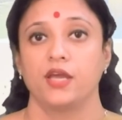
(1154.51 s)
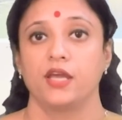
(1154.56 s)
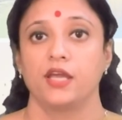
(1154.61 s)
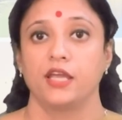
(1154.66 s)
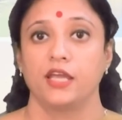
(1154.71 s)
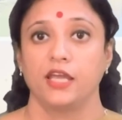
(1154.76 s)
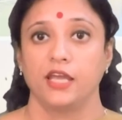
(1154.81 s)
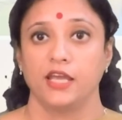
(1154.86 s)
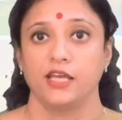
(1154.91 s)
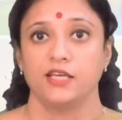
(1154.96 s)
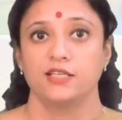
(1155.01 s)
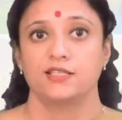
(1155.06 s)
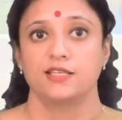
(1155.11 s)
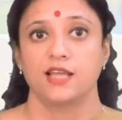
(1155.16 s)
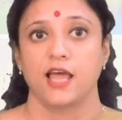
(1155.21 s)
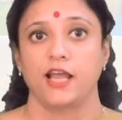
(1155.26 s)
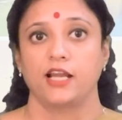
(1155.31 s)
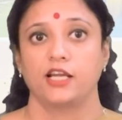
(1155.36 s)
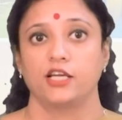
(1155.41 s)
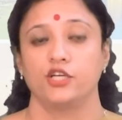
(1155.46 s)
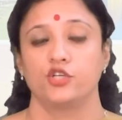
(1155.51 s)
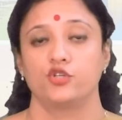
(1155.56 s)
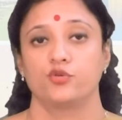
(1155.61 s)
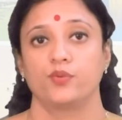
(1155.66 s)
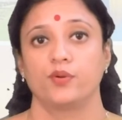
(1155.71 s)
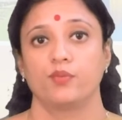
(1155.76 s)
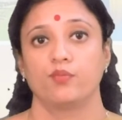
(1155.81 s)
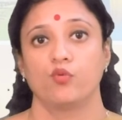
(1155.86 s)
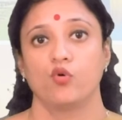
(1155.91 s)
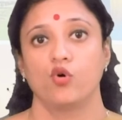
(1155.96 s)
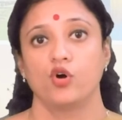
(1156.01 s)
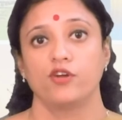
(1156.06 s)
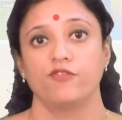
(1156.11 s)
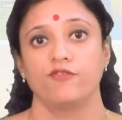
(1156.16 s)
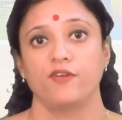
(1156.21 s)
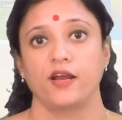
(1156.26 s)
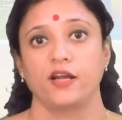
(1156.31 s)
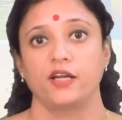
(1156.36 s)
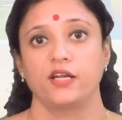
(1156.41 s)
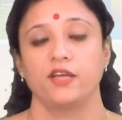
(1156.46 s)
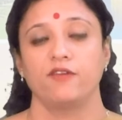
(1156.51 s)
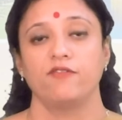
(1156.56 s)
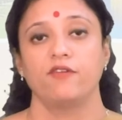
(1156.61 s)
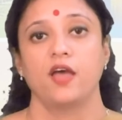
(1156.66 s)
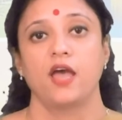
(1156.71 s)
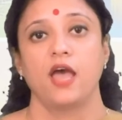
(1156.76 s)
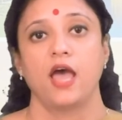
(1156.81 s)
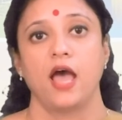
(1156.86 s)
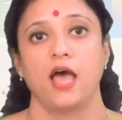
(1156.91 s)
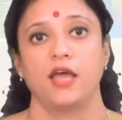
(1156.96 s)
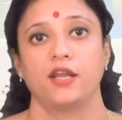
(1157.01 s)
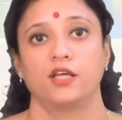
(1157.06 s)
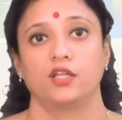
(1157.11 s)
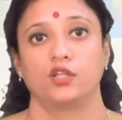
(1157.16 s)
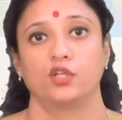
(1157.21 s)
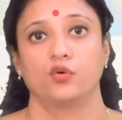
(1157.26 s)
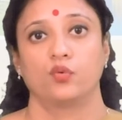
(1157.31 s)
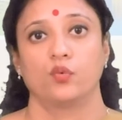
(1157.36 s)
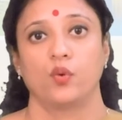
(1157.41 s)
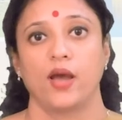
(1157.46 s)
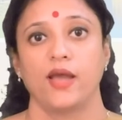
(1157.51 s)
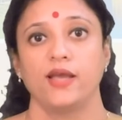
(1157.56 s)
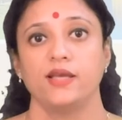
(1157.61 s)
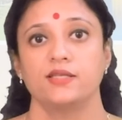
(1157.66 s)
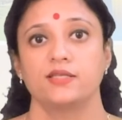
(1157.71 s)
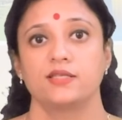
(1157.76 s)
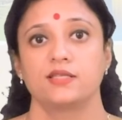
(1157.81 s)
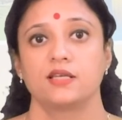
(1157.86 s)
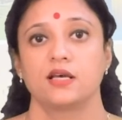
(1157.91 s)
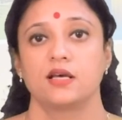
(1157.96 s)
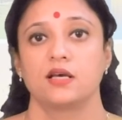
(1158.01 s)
he is likely to be more effective and otherwise